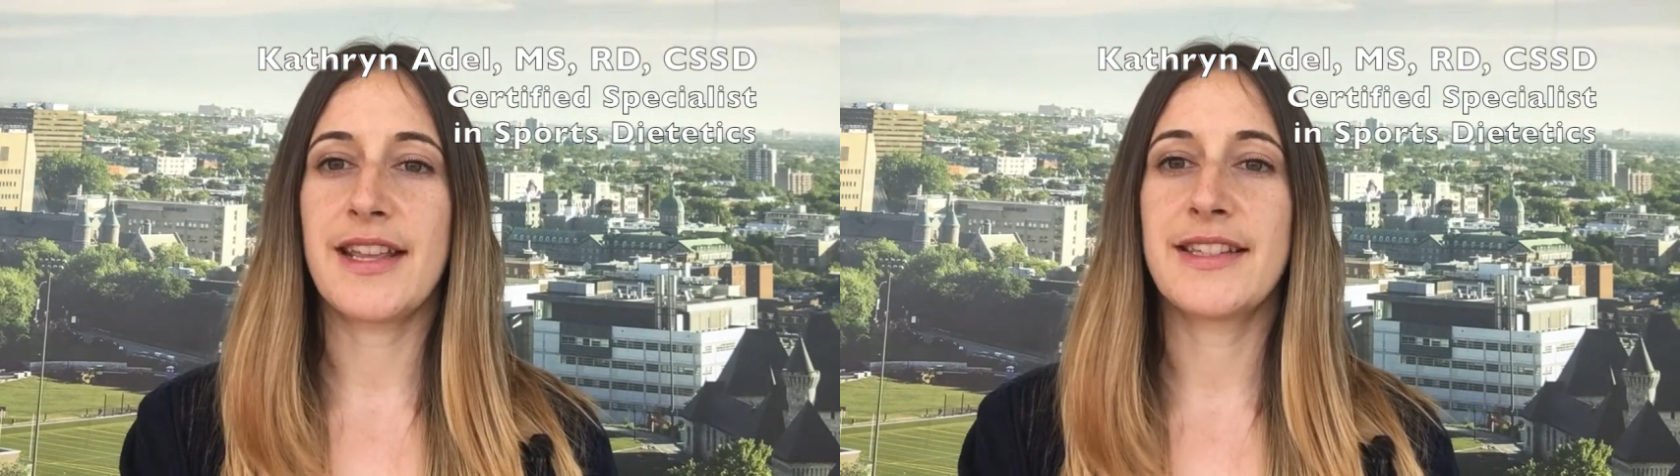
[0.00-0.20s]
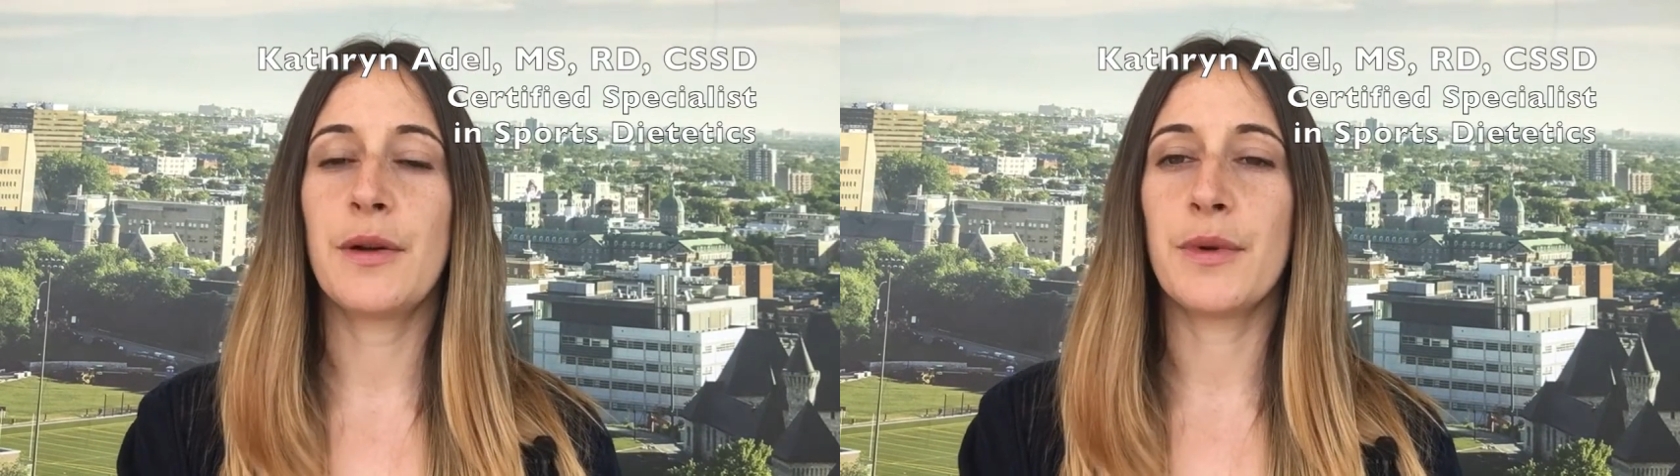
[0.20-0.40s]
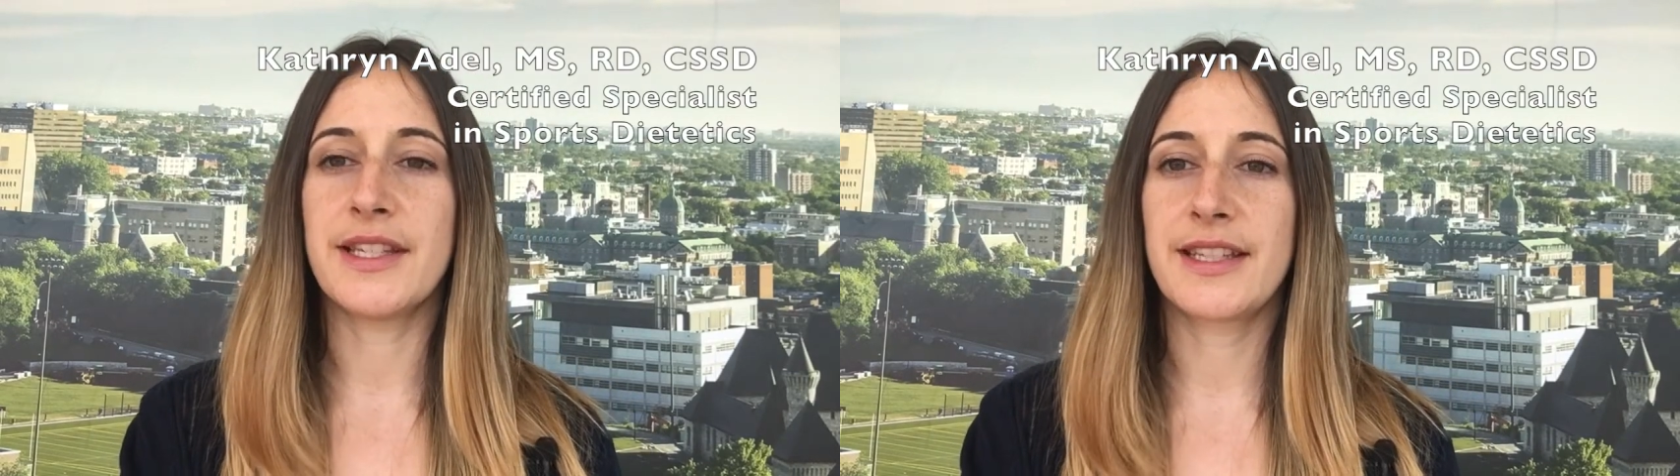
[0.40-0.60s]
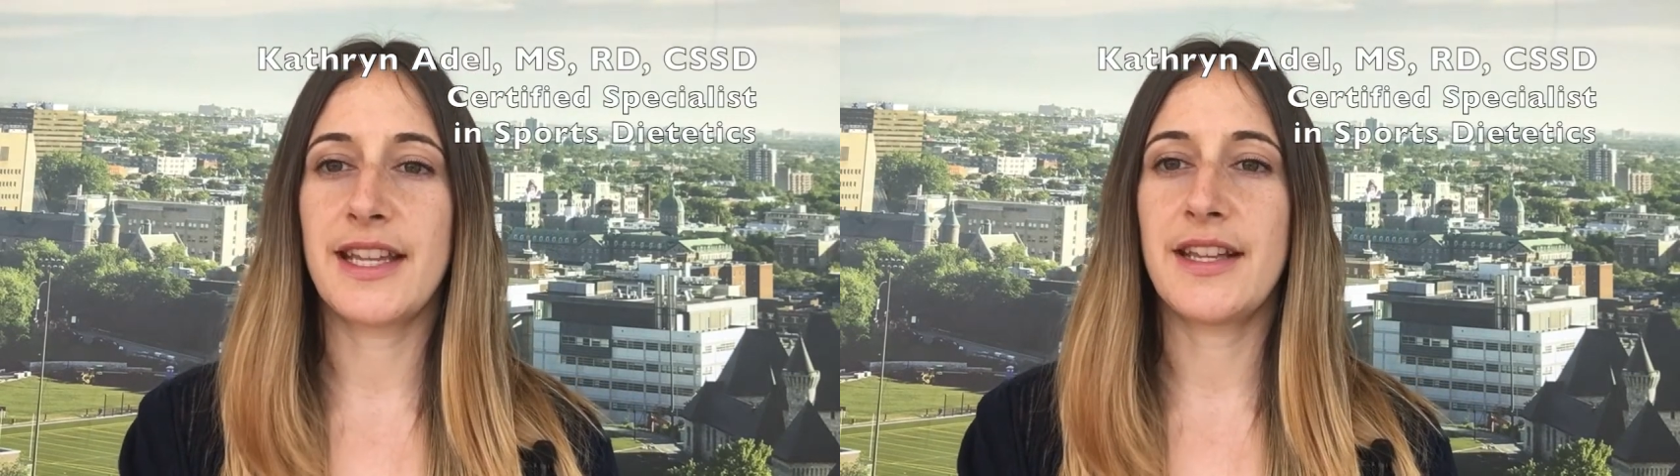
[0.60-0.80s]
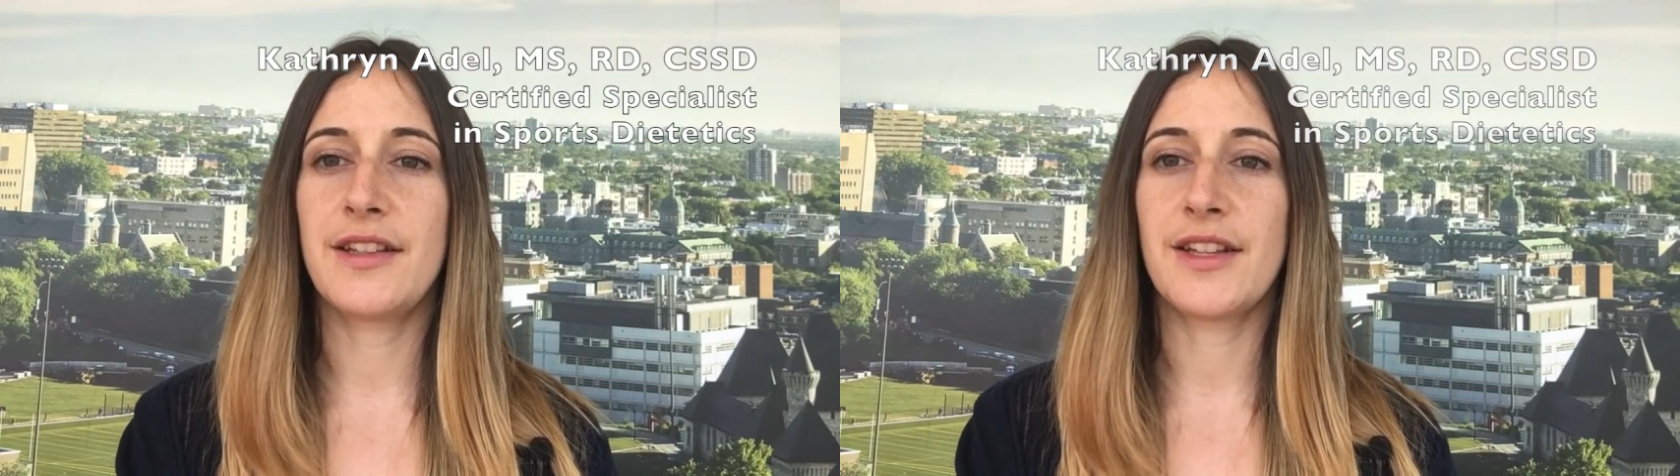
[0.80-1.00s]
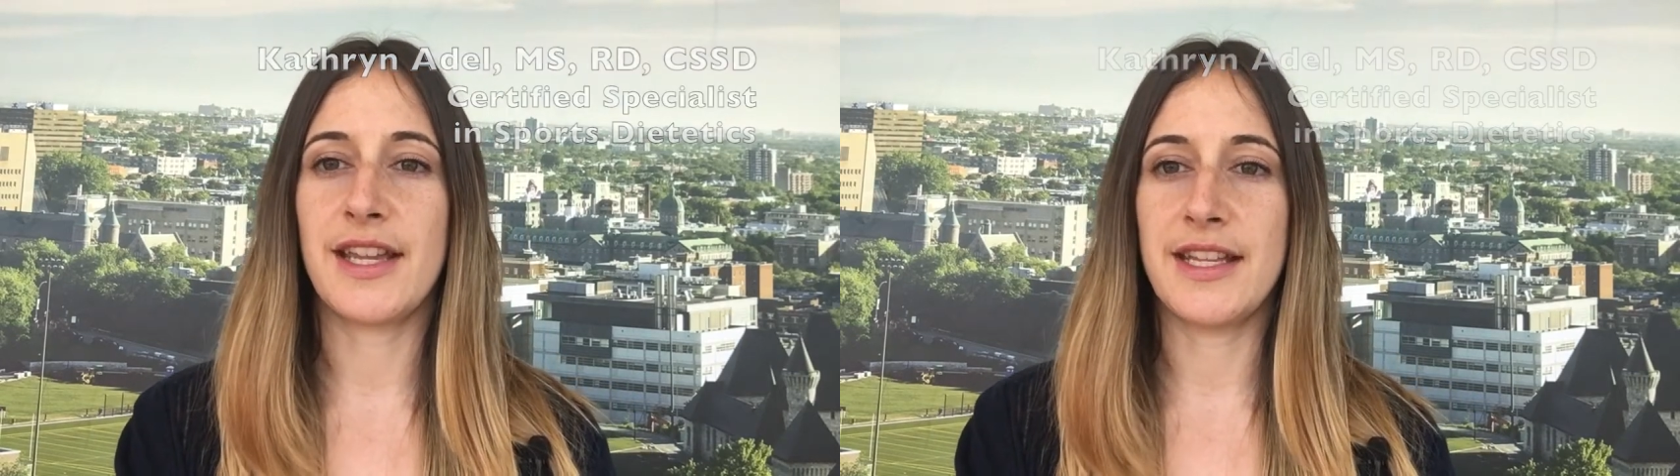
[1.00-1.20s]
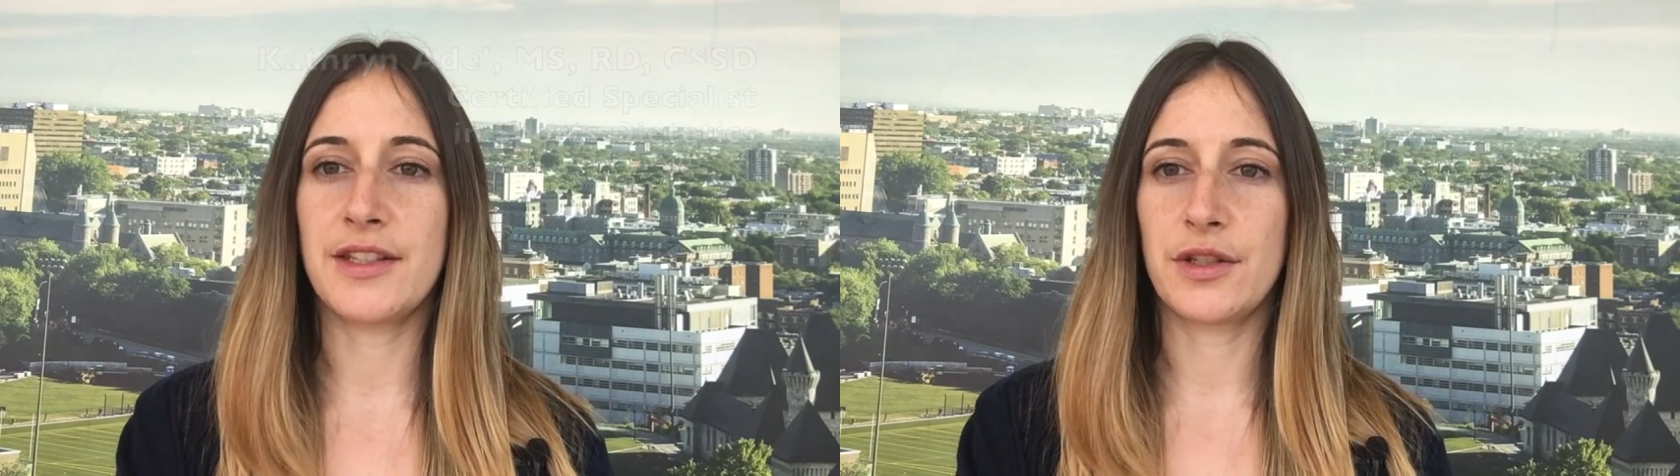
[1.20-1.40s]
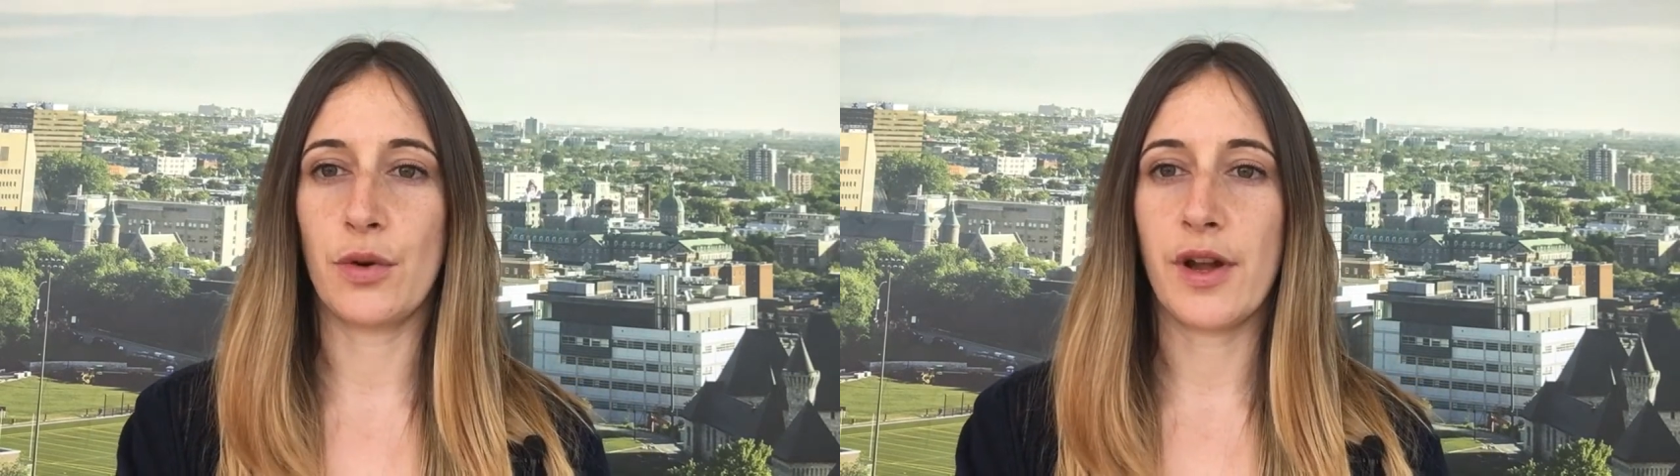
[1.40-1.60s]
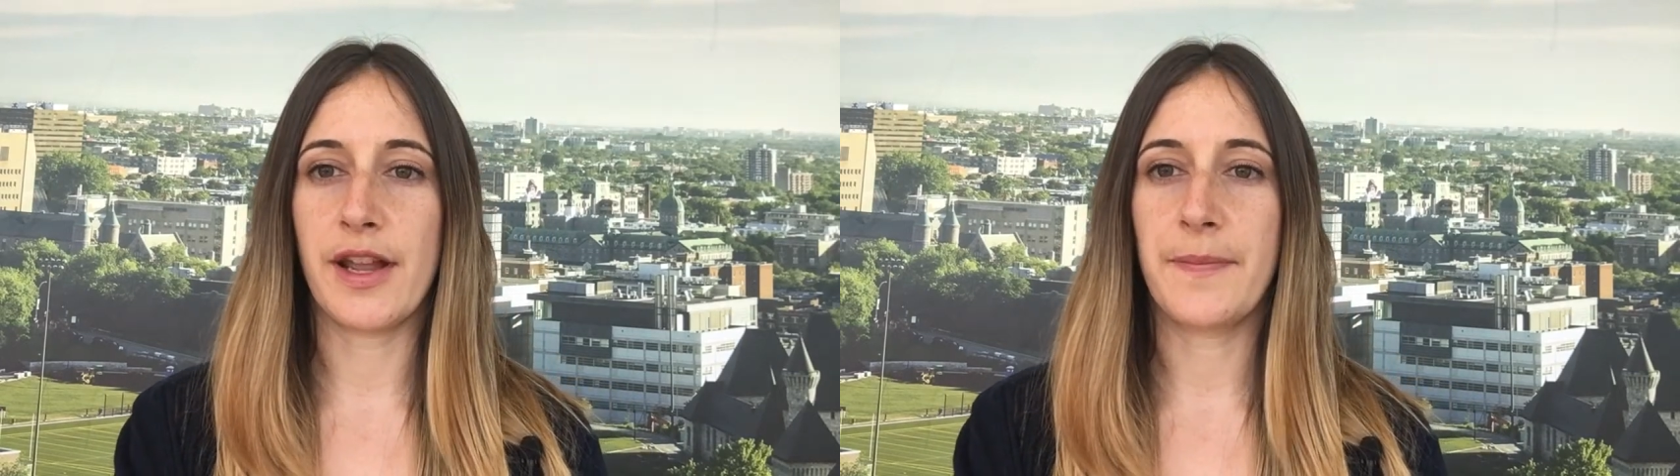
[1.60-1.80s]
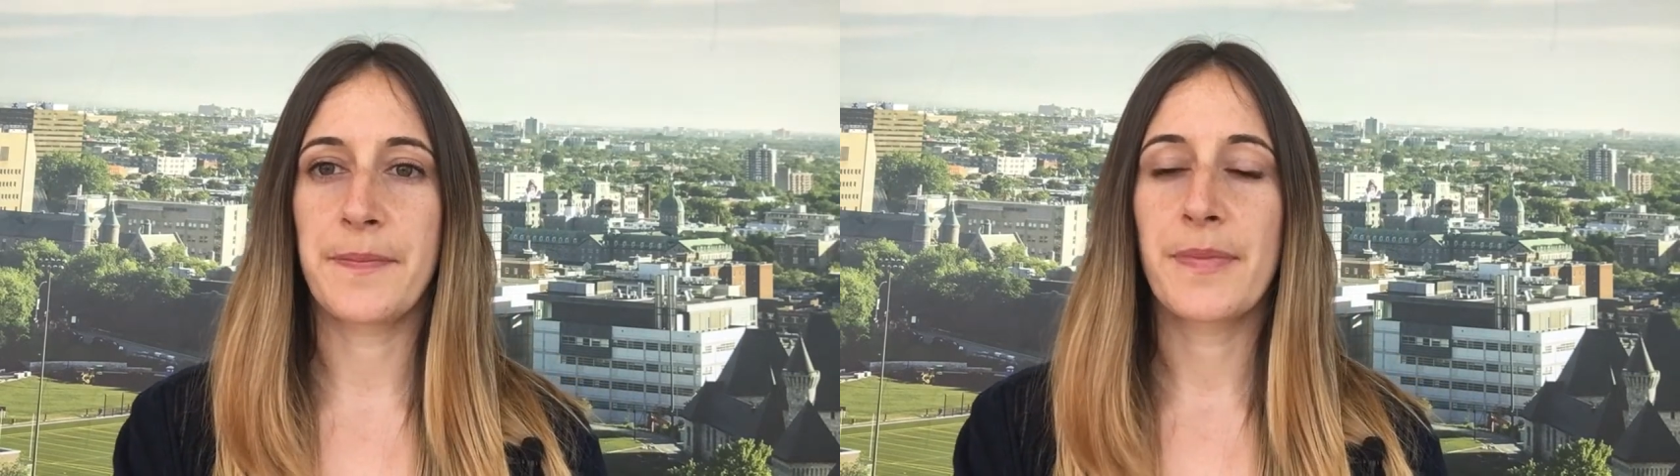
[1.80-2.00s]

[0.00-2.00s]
is it risky to eat soy?